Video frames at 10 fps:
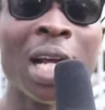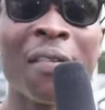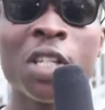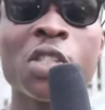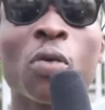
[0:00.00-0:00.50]
I
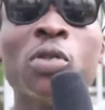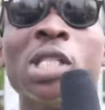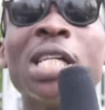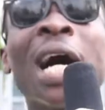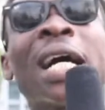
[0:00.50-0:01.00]
finished for me in
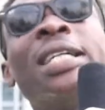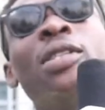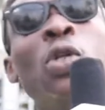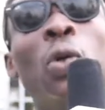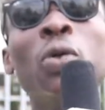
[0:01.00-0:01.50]
the lag.
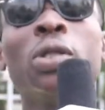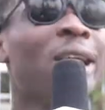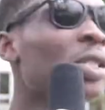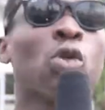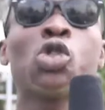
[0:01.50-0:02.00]
You know,
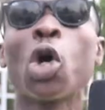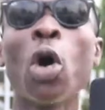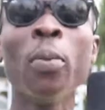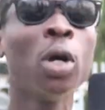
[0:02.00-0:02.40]
there's no job.